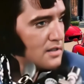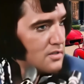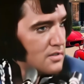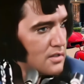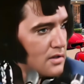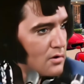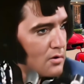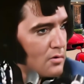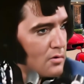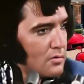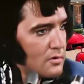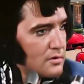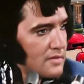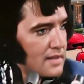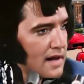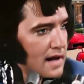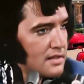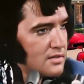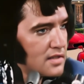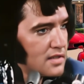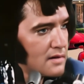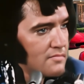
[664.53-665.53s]
So
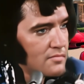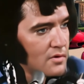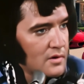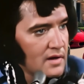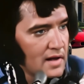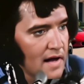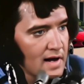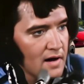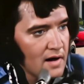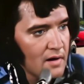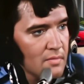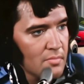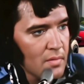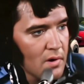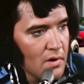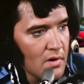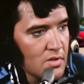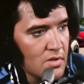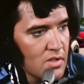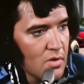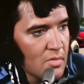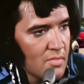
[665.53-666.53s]
that's it for now in
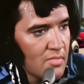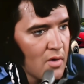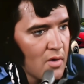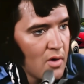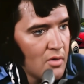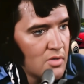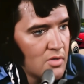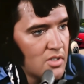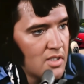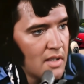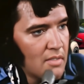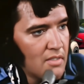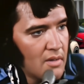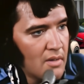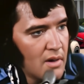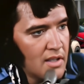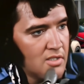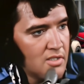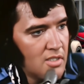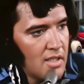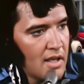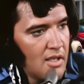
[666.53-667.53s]
part 2, folks, and
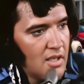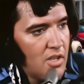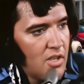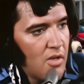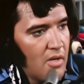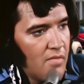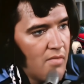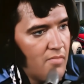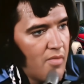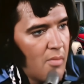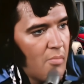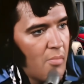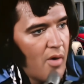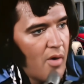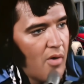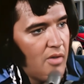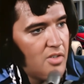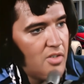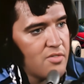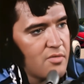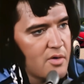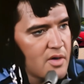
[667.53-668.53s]
please stay tuned for
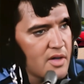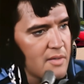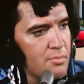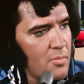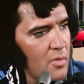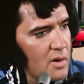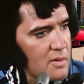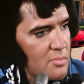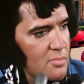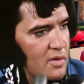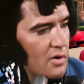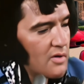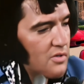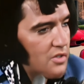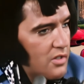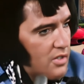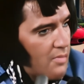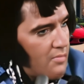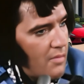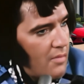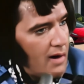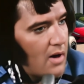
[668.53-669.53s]
part 3 and more
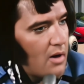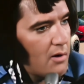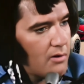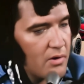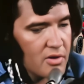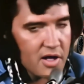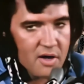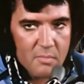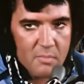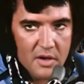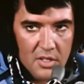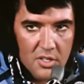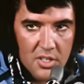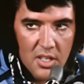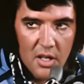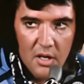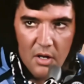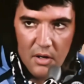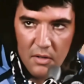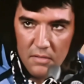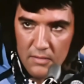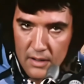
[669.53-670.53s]
parts to follow coming
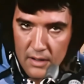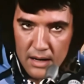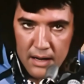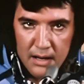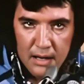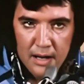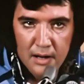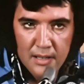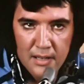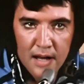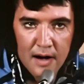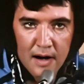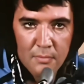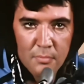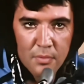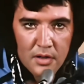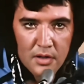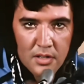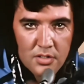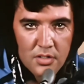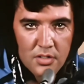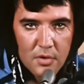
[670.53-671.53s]
soon. Now,
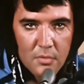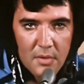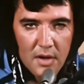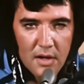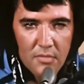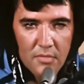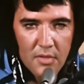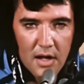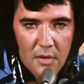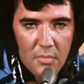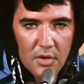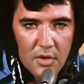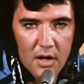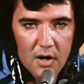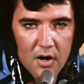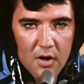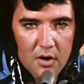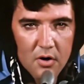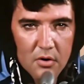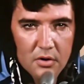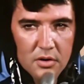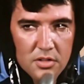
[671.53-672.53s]
please do me a favor,
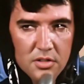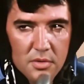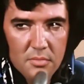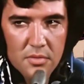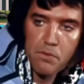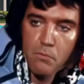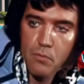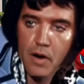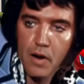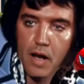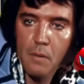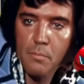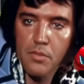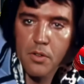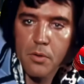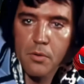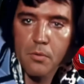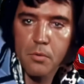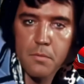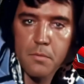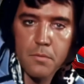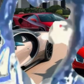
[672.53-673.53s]
y'all, and subscribe
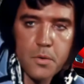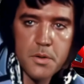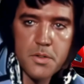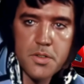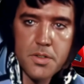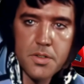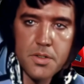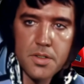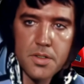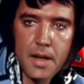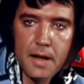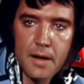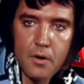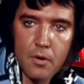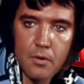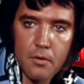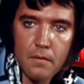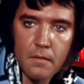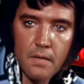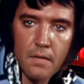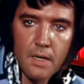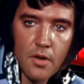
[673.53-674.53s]
to Chris's
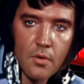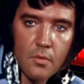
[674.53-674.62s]
channel.